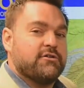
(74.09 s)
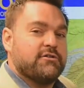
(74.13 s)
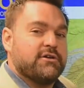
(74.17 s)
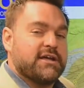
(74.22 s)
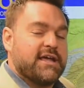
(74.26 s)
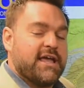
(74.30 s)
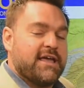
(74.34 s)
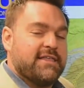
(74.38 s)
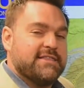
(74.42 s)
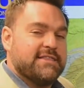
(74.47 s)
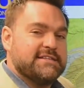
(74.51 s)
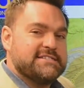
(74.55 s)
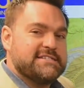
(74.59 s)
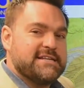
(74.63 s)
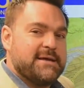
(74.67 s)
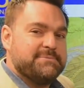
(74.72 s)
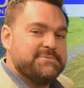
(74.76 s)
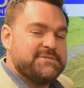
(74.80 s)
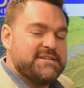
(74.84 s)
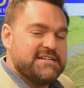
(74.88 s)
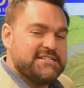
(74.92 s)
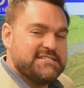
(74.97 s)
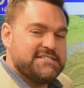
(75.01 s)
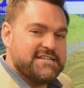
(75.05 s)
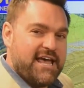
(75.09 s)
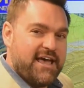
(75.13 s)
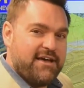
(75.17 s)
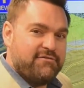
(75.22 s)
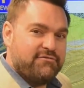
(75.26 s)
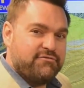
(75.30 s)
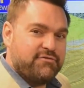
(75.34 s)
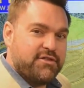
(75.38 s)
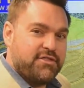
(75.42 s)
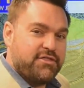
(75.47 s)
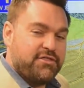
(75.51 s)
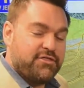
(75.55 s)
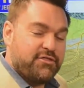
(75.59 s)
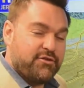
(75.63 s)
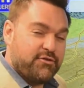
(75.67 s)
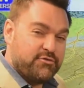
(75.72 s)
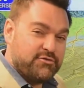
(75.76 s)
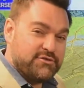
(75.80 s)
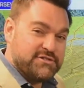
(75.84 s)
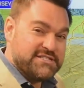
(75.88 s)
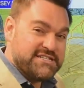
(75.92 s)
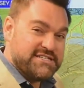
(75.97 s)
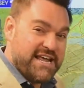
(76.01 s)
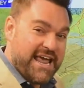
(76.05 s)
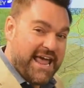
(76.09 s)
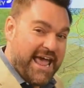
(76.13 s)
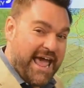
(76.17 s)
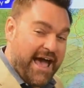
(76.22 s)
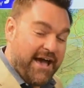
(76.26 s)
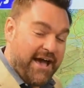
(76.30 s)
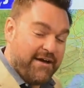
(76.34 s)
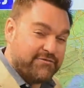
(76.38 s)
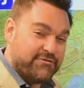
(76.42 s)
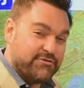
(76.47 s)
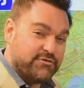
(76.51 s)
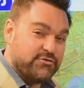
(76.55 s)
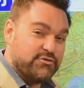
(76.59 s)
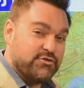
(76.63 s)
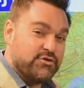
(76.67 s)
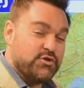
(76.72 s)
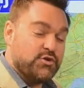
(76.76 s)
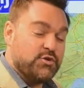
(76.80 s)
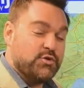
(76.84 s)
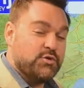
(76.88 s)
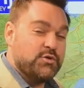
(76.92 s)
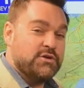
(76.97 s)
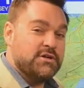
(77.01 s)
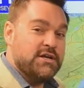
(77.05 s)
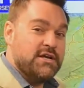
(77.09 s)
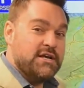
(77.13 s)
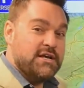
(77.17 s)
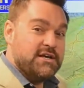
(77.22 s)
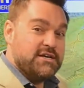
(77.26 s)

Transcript: Again, this updates every Thursday afternoon.